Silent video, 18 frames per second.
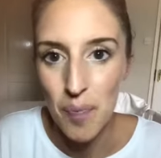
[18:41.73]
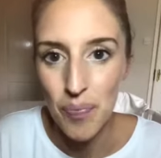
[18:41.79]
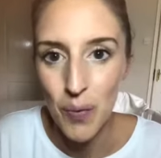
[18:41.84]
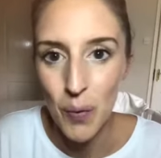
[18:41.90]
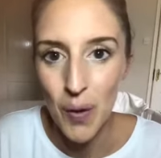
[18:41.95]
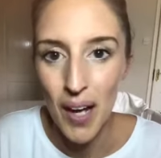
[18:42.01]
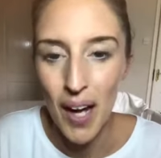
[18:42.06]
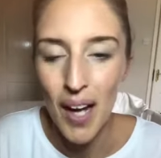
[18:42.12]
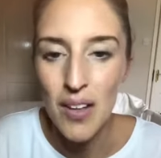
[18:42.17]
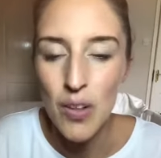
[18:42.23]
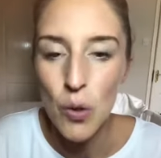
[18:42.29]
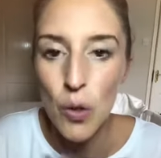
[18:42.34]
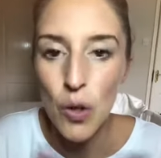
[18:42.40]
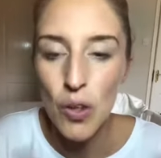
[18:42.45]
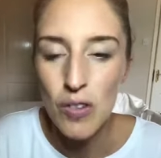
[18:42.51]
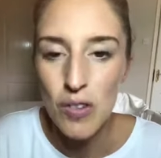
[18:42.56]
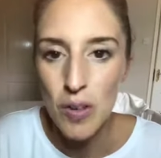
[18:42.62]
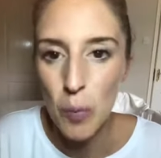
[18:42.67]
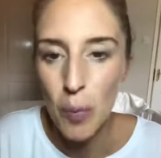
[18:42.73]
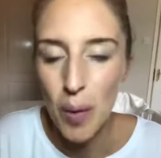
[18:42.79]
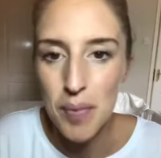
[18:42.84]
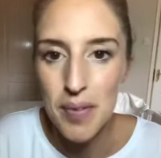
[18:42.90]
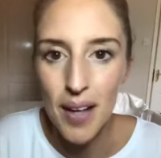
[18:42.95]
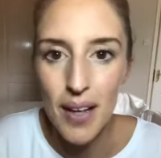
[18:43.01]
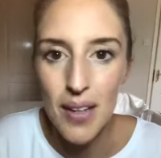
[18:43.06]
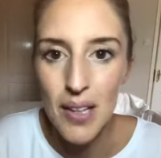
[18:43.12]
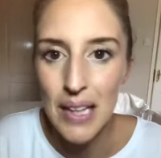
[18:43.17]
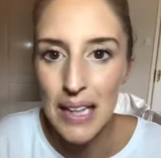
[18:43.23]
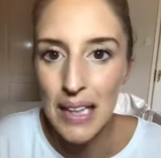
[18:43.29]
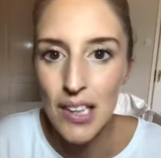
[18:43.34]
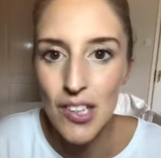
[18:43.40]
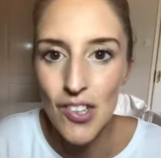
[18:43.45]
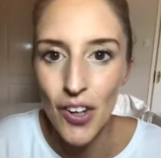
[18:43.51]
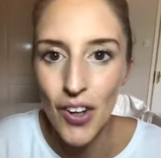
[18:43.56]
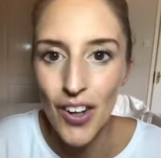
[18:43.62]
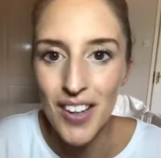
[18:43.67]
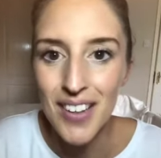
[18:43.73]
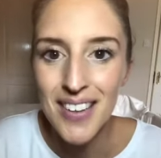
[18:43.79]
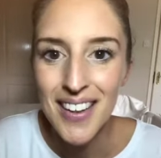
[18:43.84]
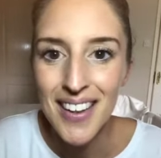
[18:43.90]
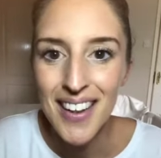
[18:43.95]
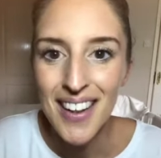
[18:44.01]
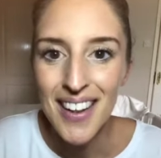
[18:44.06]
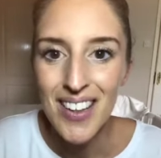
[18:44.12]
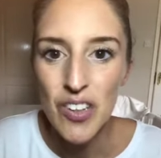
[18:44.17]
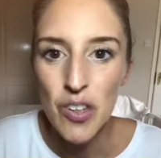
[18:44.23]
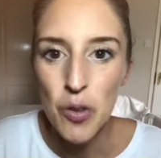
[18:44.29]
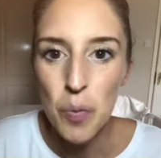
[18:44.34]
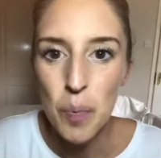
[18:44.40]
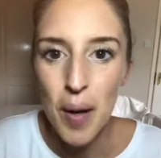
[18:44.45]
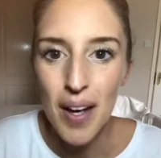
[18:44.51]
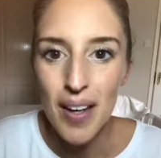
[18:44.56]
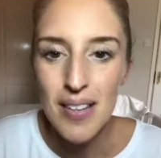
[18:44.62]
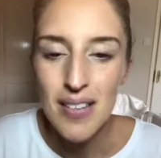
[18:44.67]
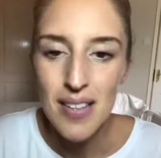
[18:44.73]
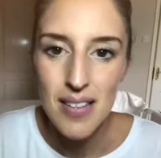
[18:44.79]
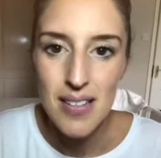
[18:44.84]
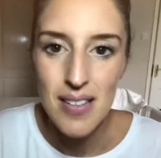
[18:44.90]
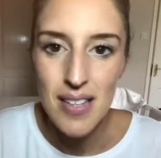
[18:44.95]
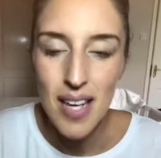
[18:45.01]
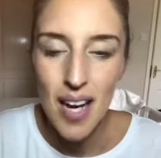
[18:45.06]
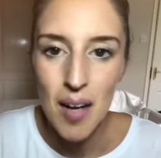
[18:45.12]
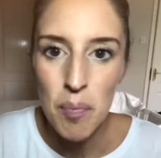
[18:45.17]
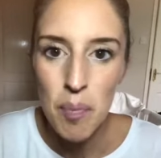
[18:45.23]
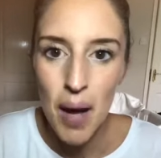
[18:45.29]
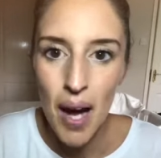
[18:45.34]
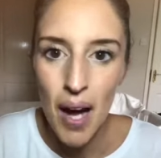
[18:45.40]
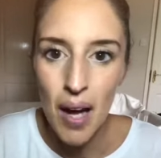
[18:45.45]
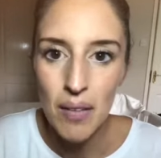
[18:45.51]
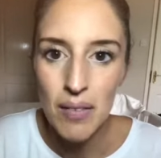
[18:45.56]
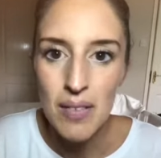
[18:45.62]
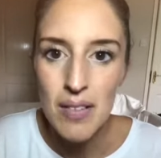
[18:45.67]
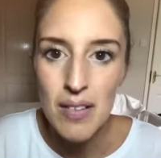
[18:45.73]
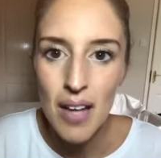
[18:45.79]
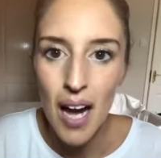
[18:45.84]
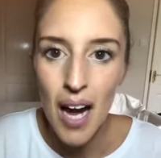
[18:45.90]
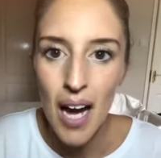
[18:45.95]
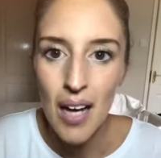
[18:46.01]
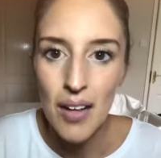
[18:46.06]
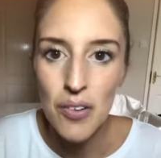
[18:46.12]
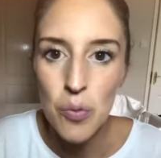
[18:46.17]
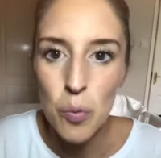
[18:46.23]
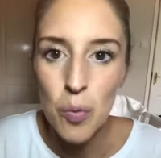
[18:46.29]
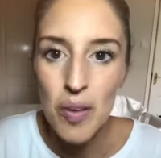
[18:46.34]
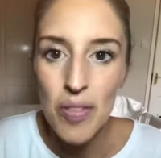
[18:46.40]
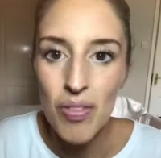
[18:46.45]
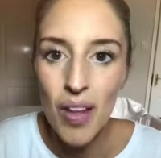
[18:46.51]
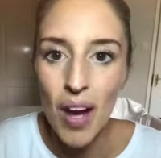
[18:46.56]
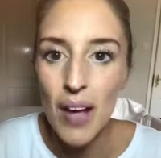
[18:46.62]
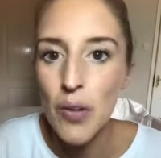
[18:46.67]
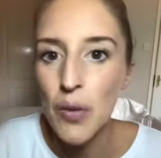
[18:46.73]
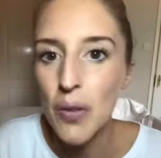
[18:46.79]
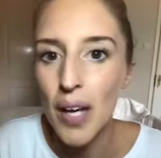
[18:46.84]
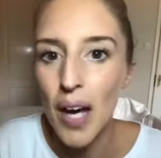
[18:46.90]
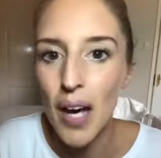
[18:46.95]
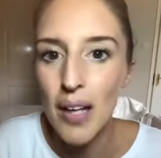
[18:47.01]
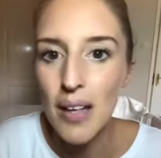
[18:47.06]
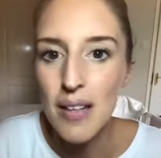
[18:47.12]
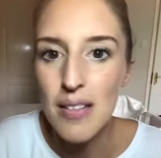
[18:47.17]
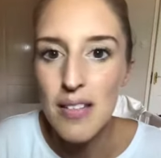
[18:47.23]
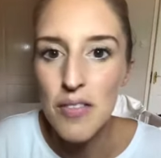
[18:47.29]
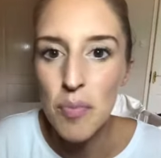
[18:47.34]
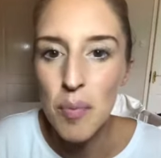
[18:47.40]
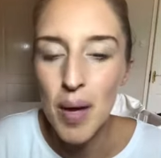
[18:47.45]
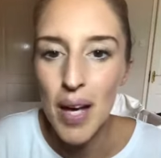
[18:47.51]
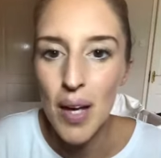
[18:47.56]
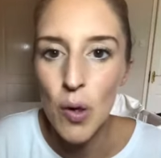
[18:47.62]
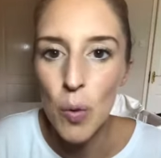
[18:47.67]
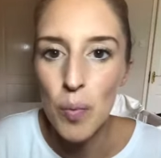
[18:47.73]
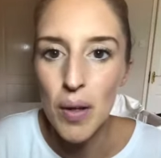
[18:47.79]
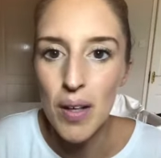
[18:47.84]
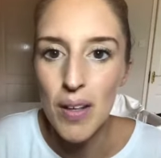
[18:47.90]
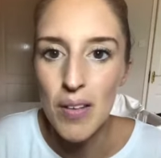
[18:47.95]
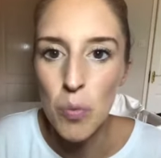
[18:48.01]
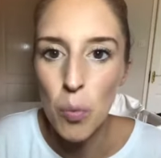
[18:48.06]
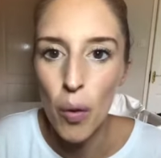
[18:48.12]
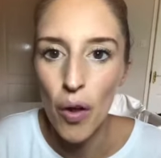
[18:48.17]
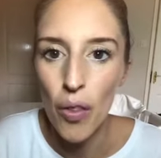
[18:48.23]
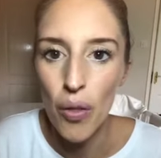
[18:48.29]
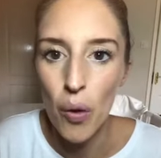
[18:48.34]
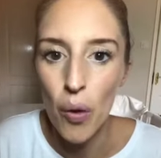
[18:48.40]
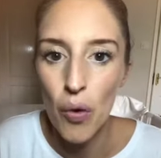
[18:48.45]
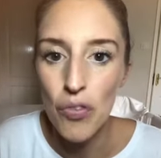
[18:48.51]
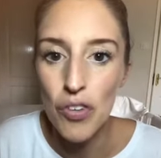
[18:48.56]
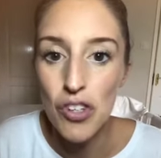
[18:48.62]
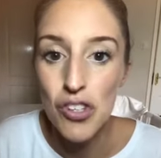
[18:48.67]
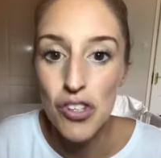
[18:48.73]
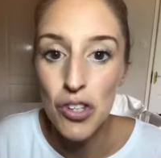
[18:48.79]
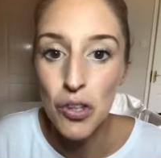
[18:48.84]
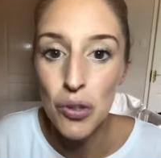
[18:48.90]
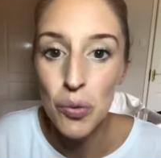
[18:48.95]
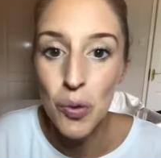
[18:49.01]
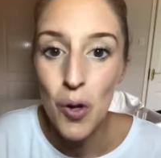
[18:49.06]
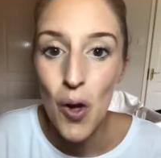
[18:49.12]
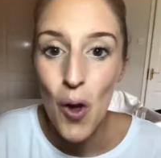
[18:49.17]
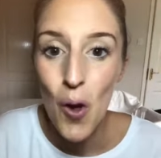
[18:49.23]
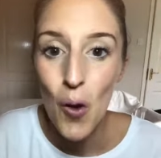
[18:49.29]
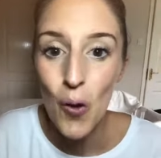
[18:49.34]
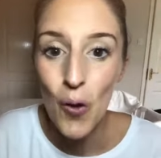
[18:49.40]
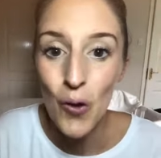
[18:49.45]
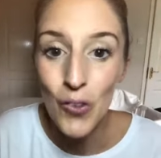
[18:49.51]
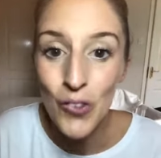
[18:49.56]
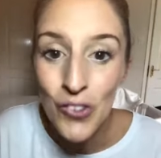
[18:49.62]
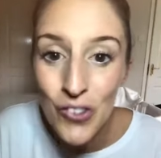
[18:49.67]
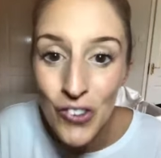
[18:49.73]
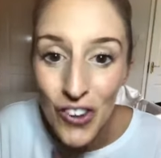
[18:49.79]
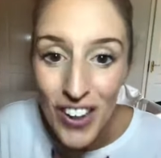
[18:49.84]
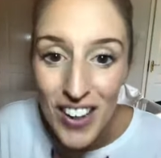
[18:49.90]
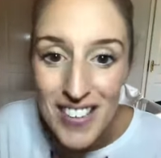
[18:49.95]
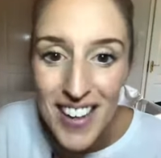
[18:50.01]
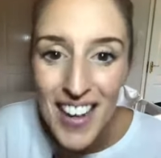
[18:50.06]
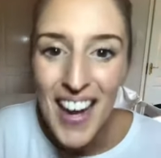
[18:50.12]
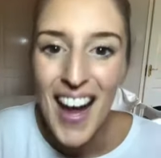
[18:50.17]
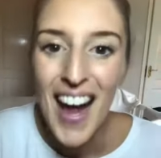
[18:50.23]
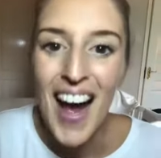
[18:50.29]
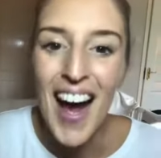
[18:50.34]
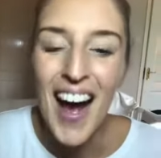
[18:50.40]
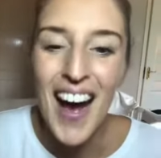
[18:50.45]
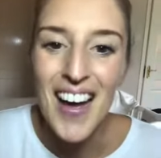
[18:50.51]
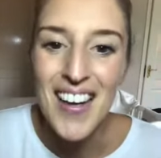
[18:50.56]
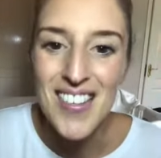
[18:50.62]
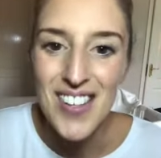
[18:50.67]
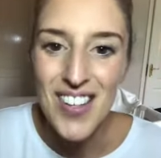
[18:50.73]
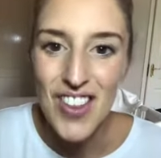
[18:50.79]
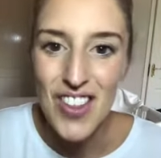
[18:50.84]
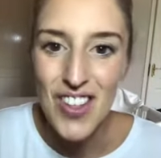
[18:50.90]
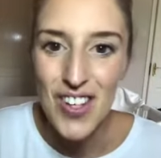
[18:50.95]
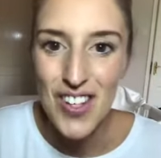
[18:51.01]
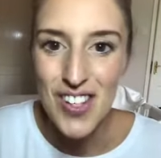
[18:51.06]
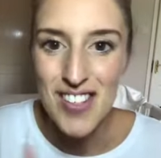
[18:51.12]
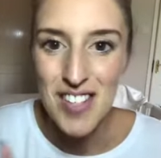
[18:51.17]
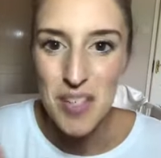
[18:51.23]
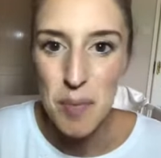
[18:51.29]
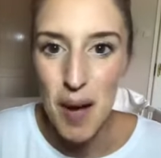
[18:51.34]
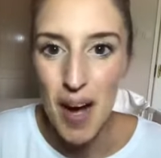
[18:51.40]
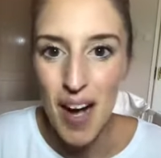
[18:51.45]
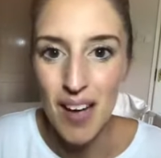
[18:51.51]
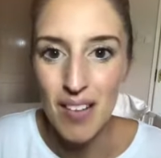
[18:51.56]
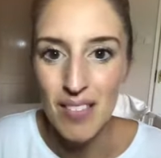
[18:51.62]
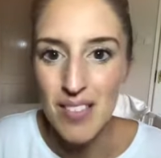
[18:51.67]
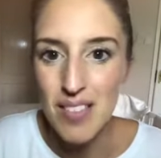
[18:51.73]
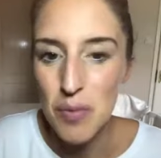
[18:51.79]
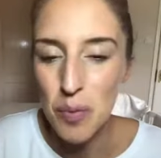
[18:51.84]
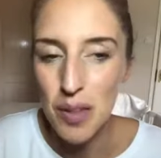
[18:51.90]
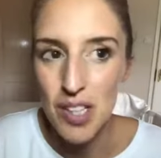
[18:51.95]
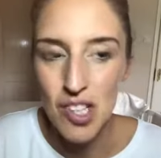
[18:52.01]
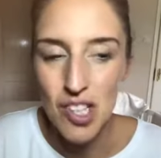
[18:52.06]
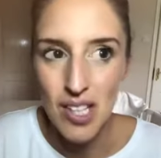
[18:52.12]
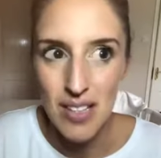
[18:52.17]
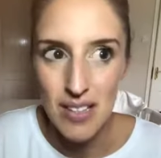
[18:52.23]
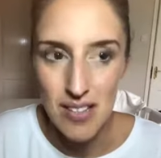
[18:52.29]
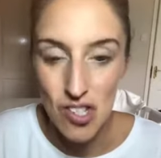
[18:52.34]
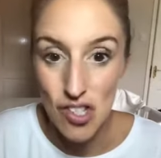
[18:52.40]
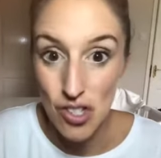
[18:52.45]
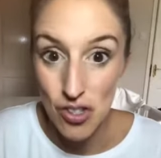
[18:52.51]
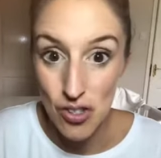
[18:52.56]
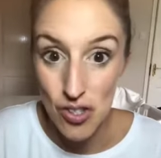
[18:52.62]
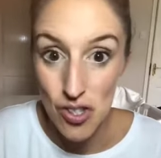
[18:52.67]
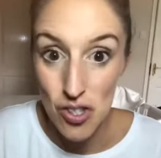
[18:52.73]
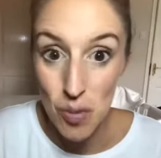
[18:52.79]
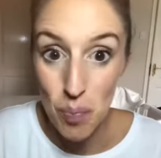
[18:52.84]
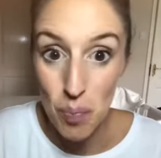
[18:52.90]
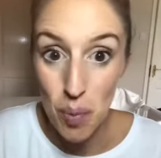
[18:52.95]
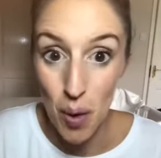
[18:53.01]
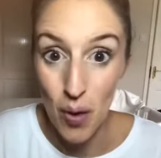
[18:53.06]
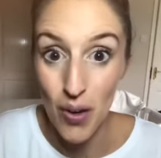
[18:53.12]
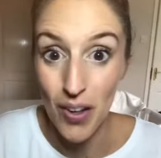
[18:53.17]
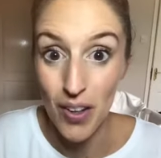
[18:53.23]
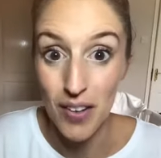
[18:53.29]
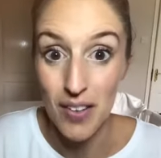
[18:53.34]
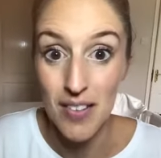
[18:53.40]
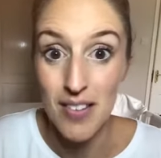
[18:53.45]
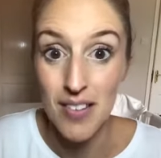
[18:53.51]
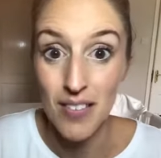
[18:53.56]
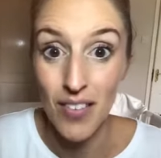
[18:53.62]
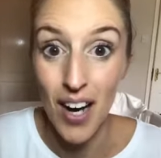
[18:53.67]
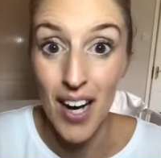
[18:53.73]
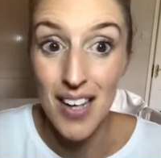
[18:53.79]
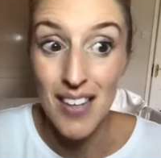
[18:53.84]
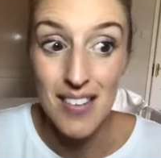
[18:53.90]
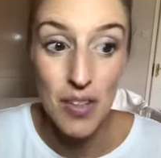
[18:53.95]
Okay, you go to the website, you click join, you pay £69, and with that you get a kit of makeup that is worth over £230, which is just bonkers, right?